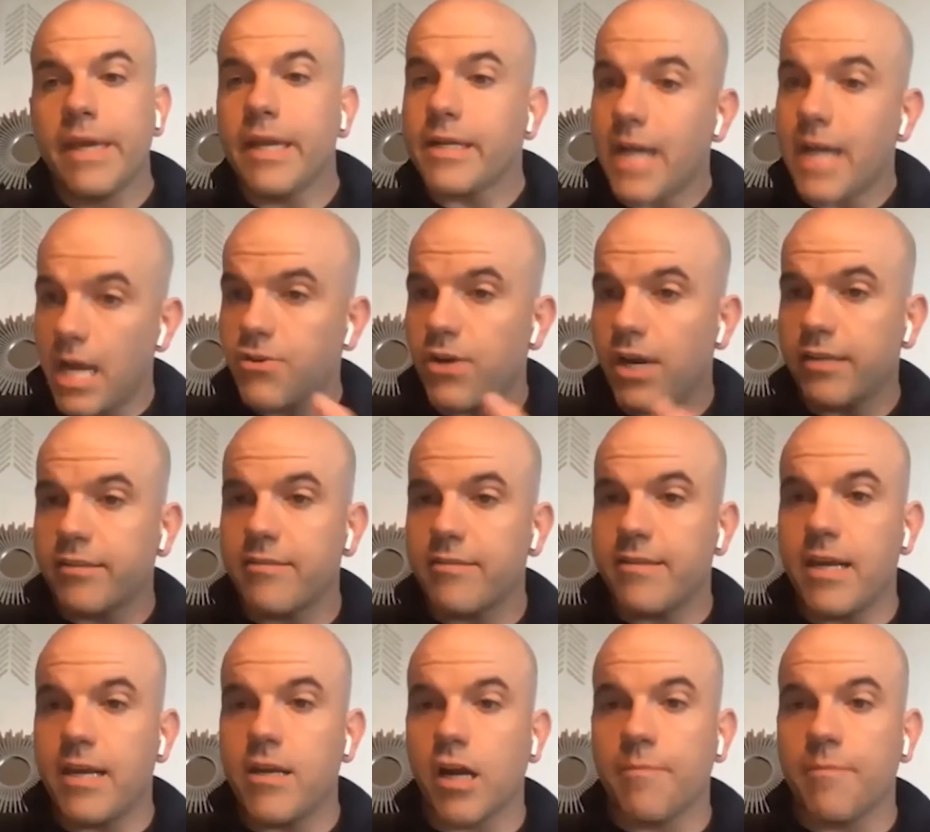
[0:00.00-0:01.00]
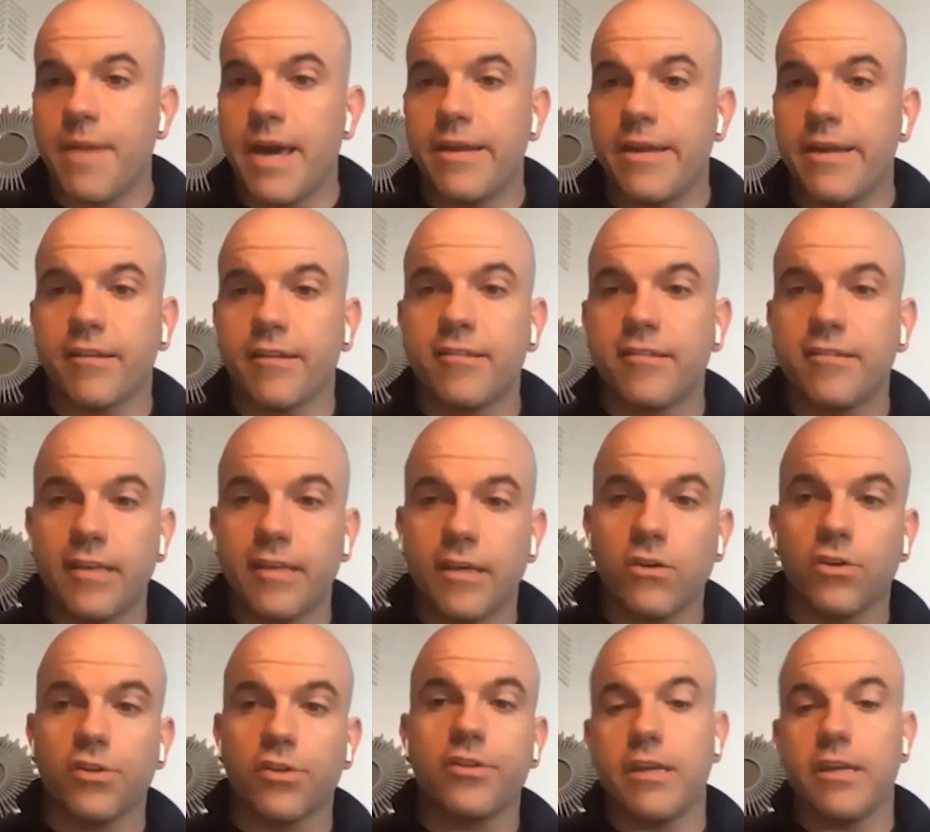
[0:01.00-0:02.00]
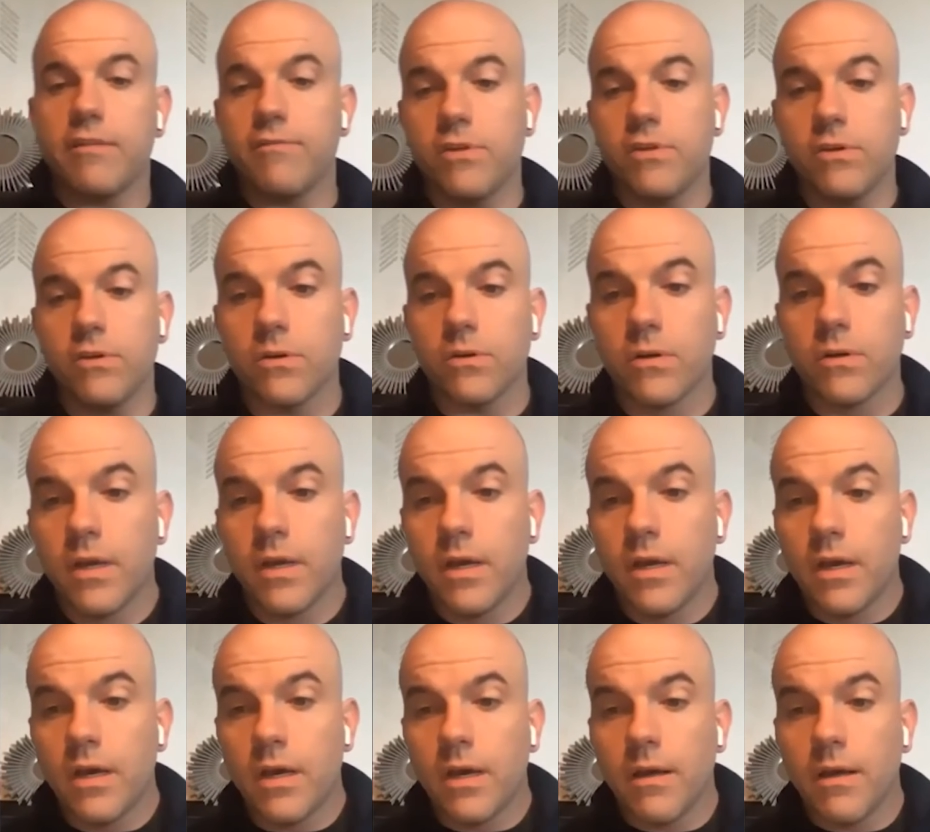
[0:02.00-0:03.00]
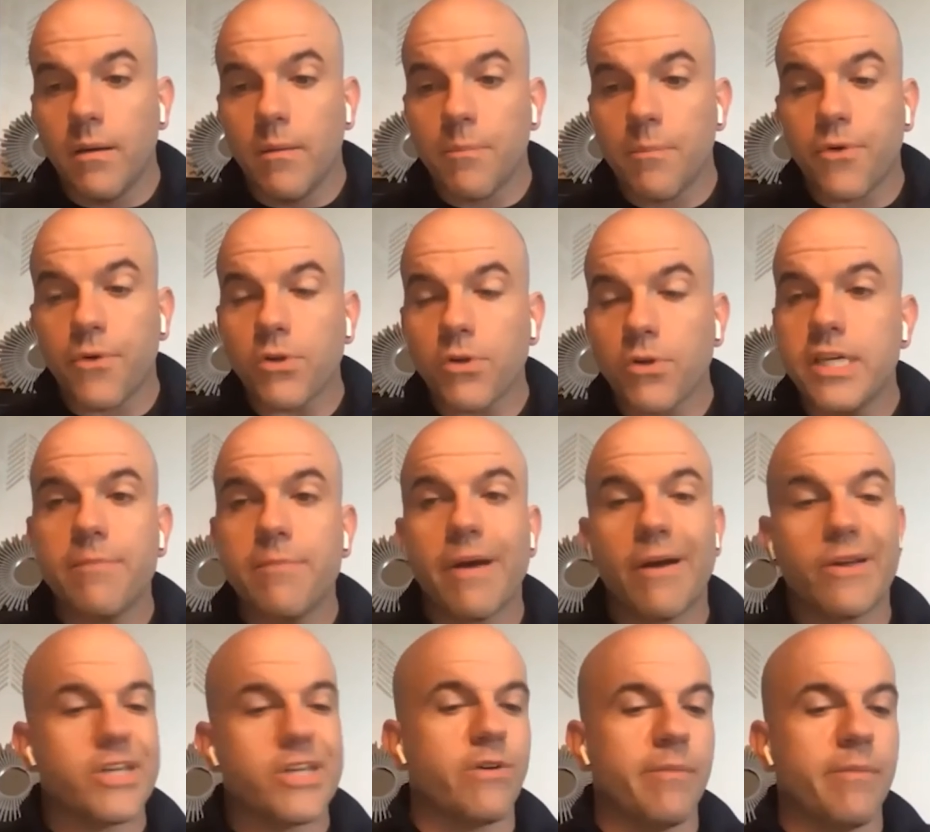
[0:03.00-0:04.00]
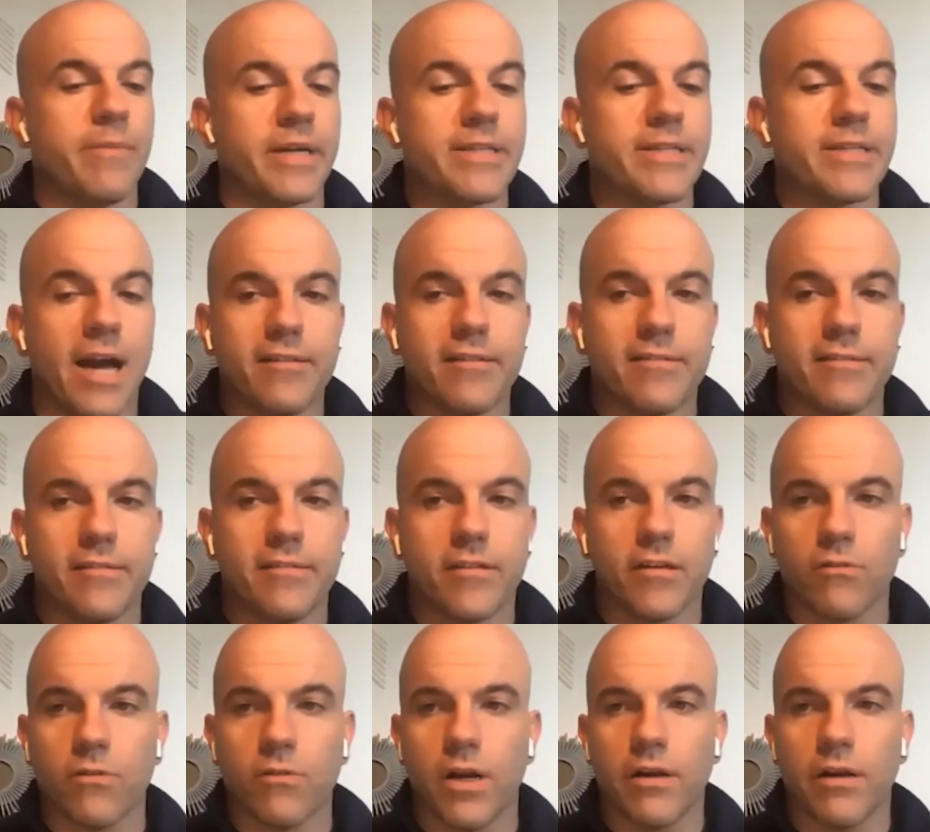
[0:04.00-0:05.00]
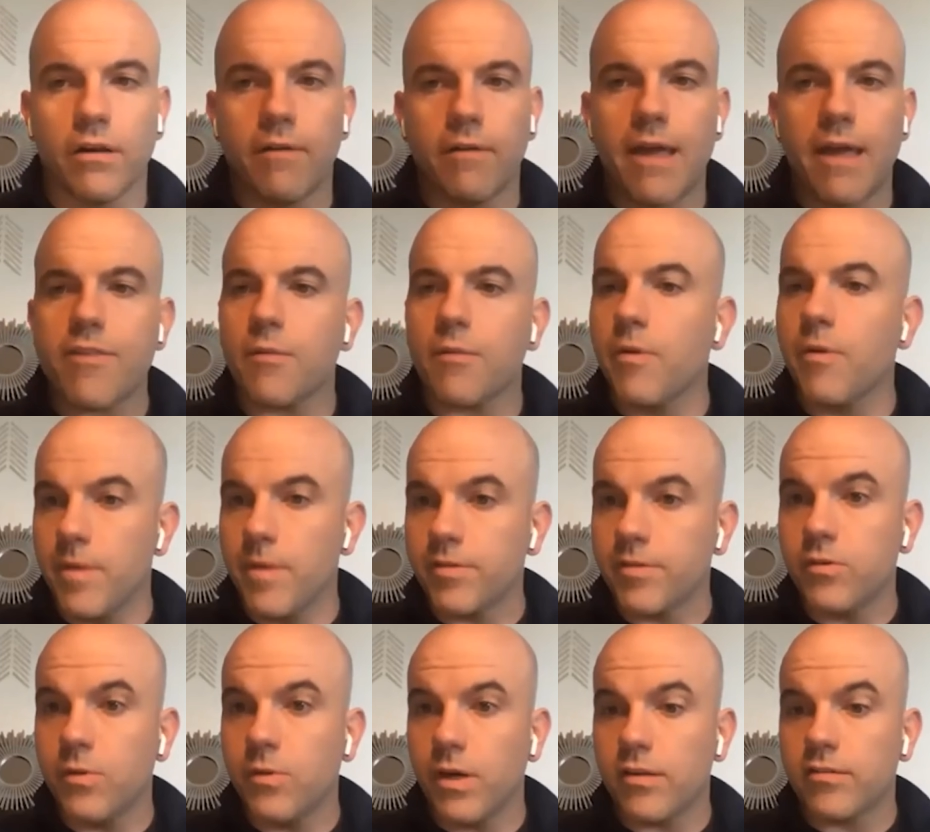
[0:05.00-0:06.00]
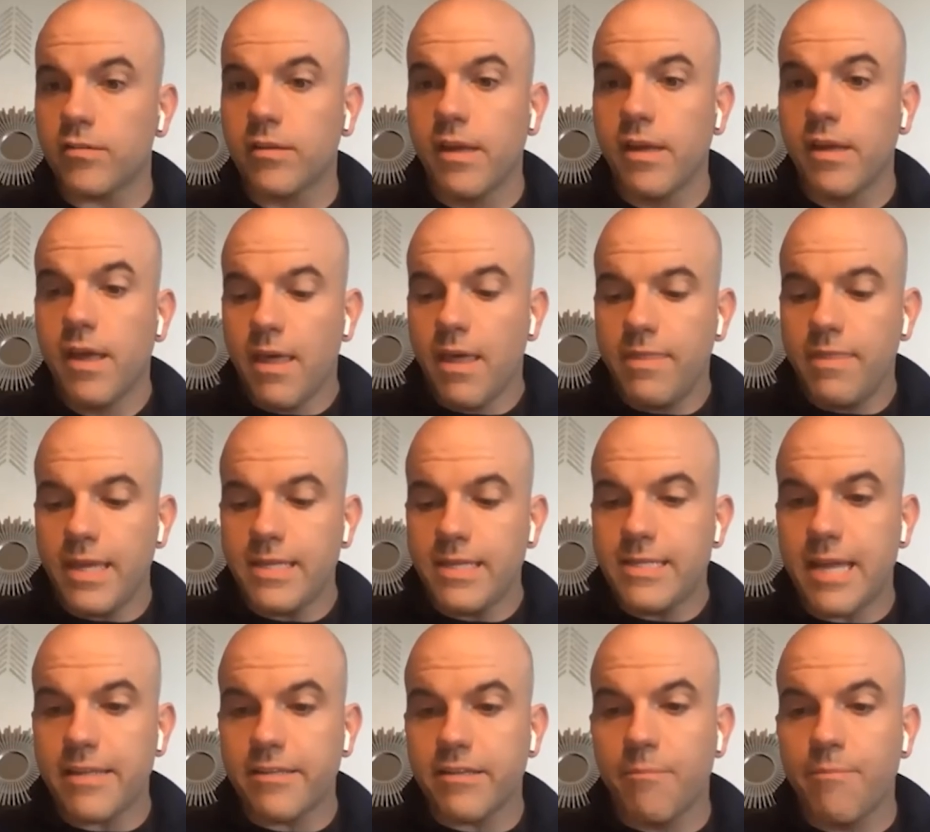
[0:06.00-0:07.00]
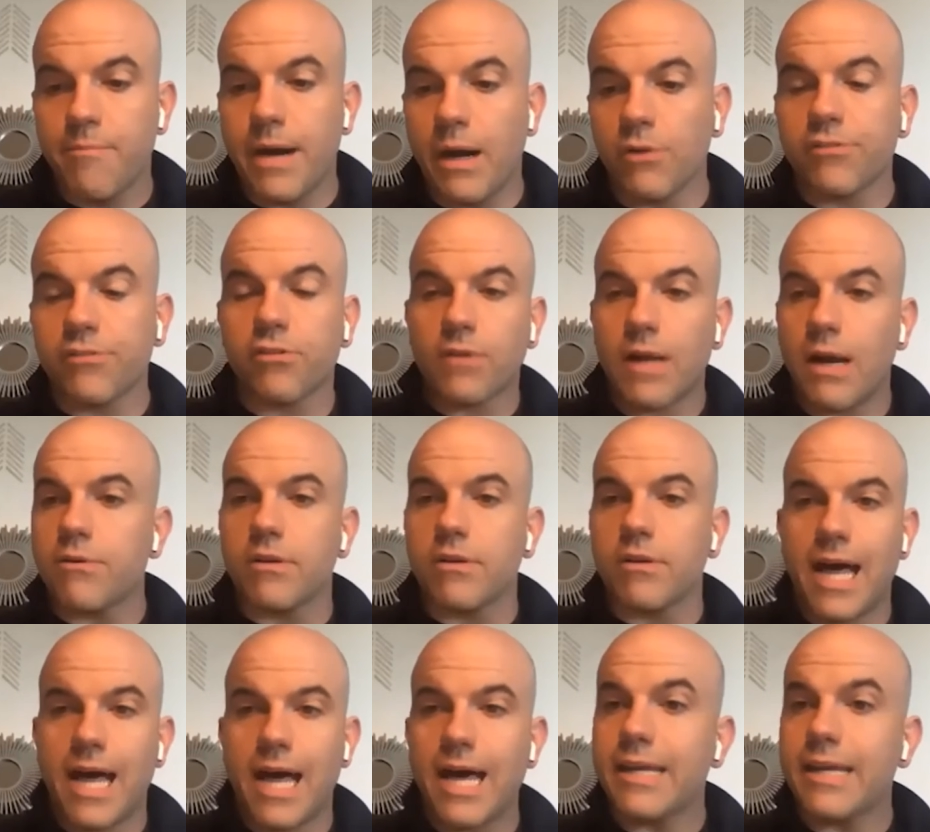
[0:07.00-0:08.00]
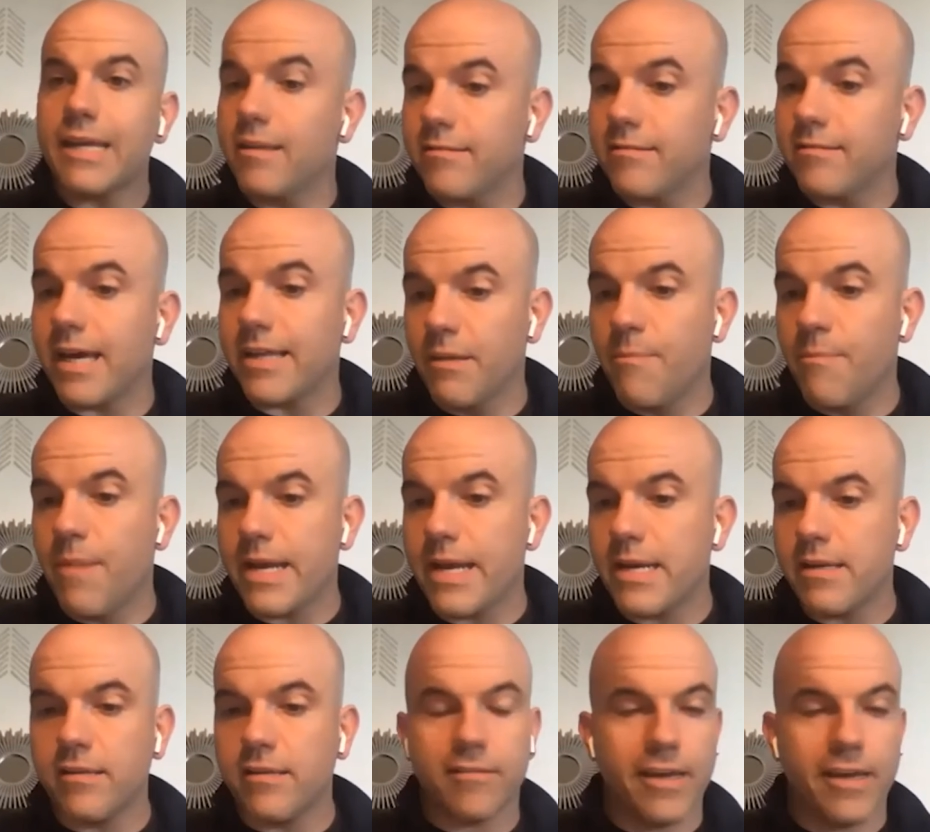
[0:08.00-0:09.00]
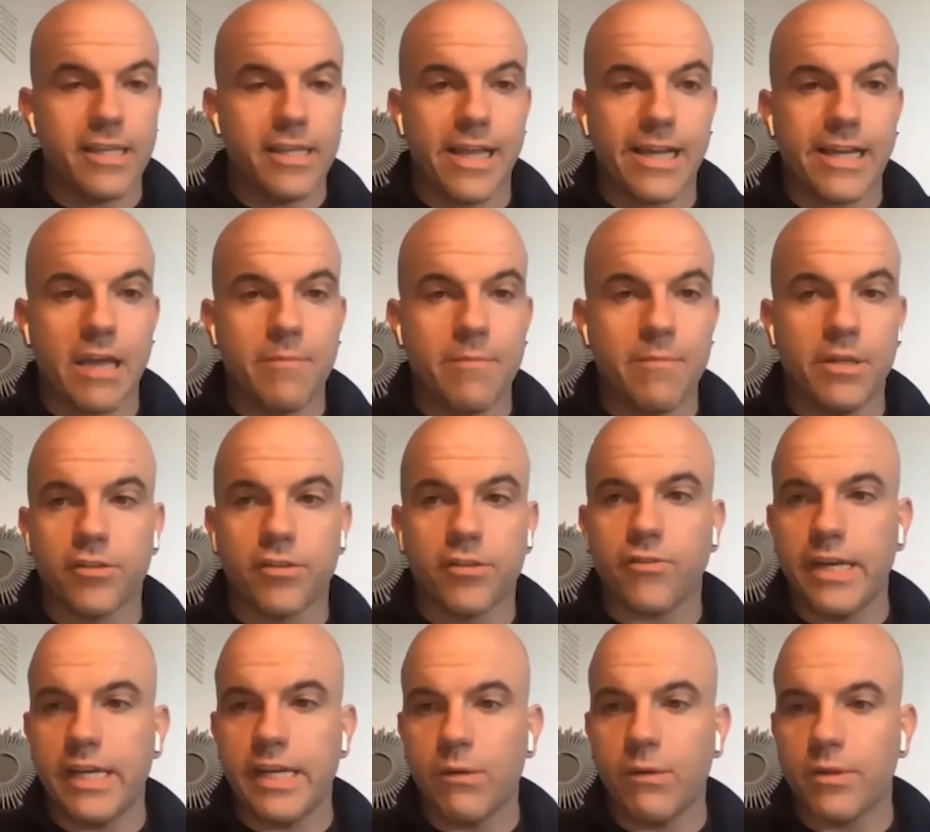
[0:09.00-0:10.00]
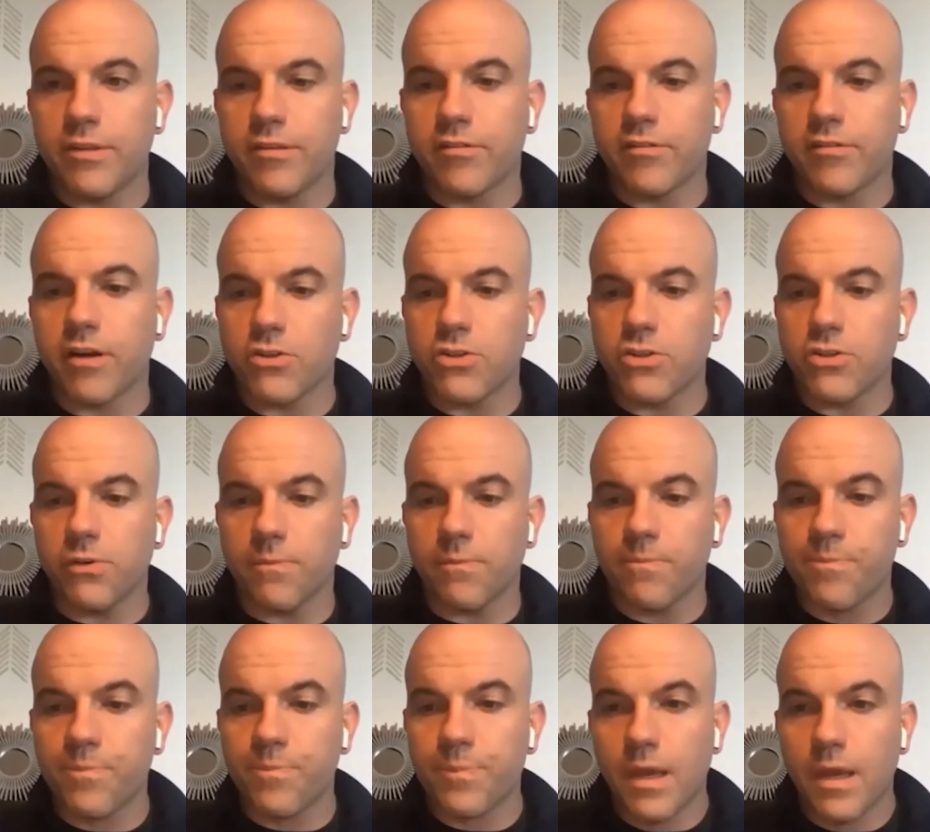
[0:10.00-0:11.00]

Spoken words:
In contrast to that dogmatic single site view, protein-bound uremic toxins are rather promiscuous. They tend to bounce around a lot inside the binding site, like I'm illustrating with this cartoon.